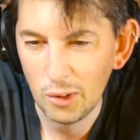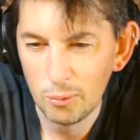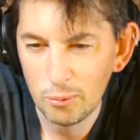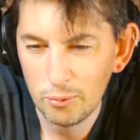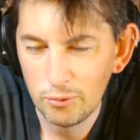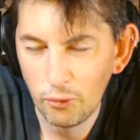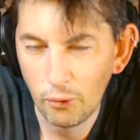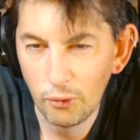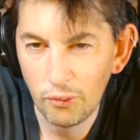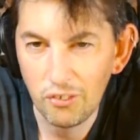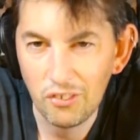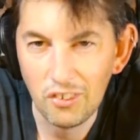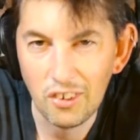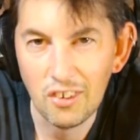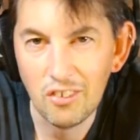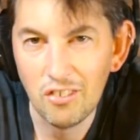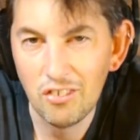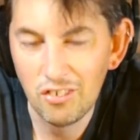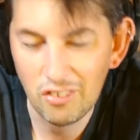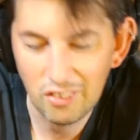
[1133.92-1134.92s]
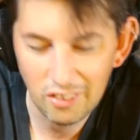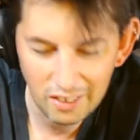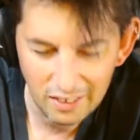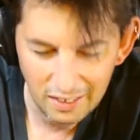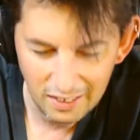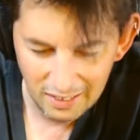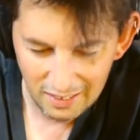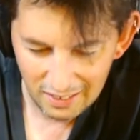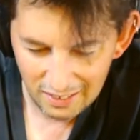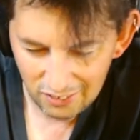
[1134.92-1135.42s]
voices.
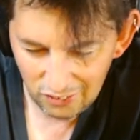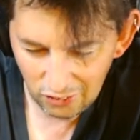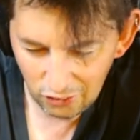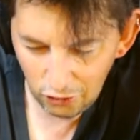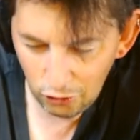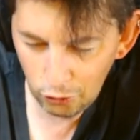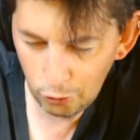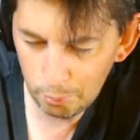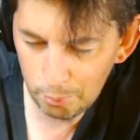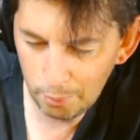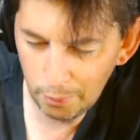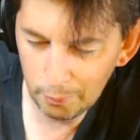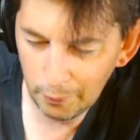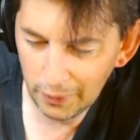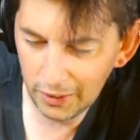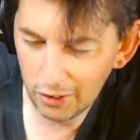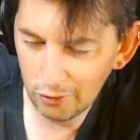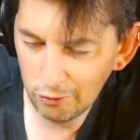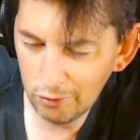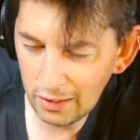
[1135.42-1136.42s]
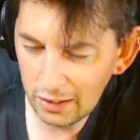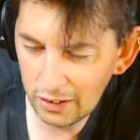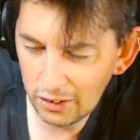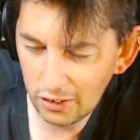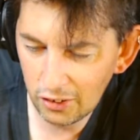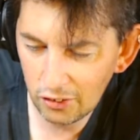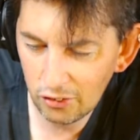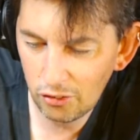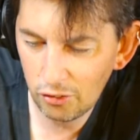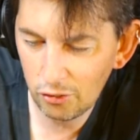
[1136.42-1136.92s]
So this would make a really
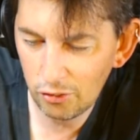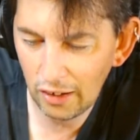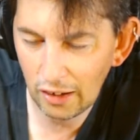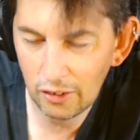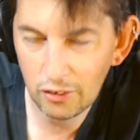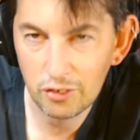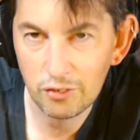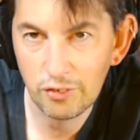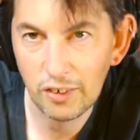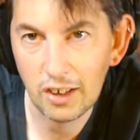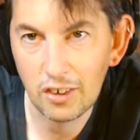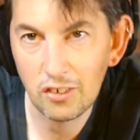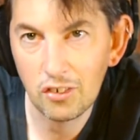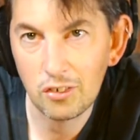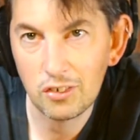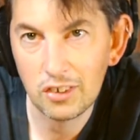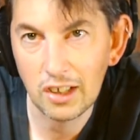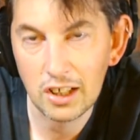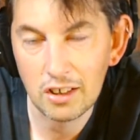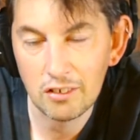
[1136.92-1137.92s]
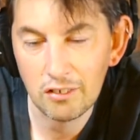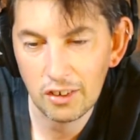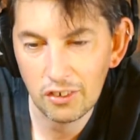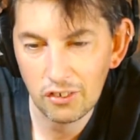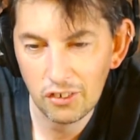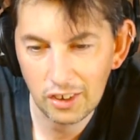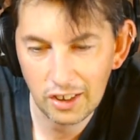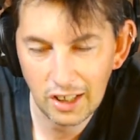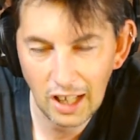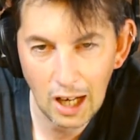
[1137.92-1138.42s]
good sound effects
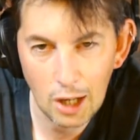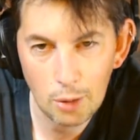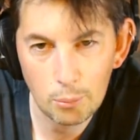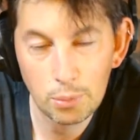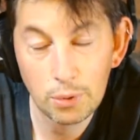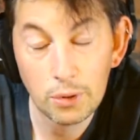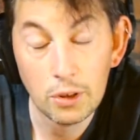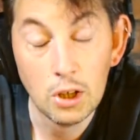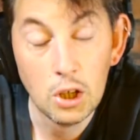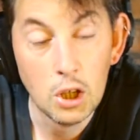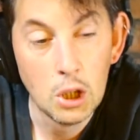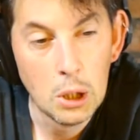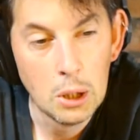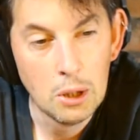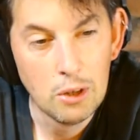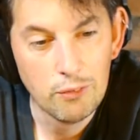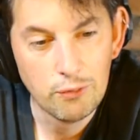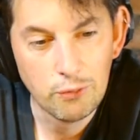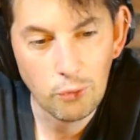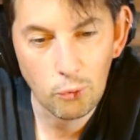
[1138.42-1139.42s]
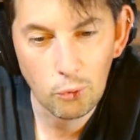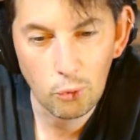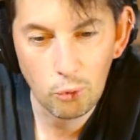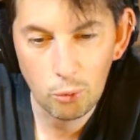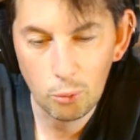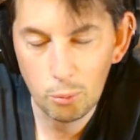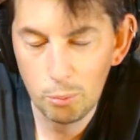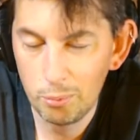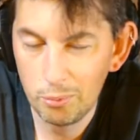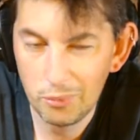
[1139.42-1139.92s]
generating app
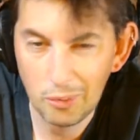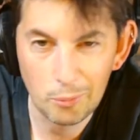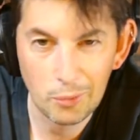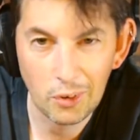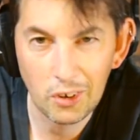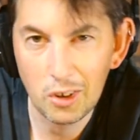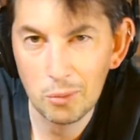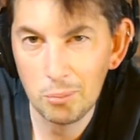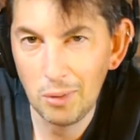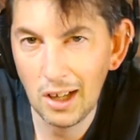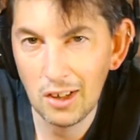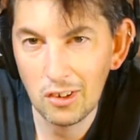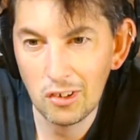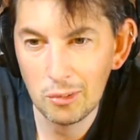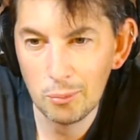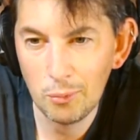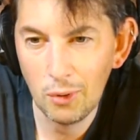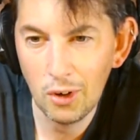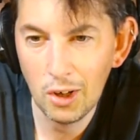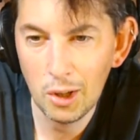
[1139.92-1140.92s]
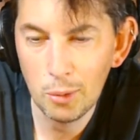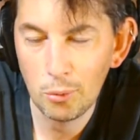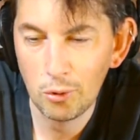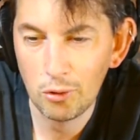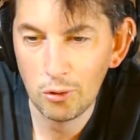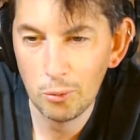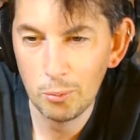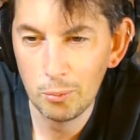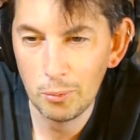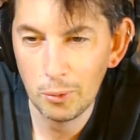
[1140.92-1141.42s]
for something like a pantomime or a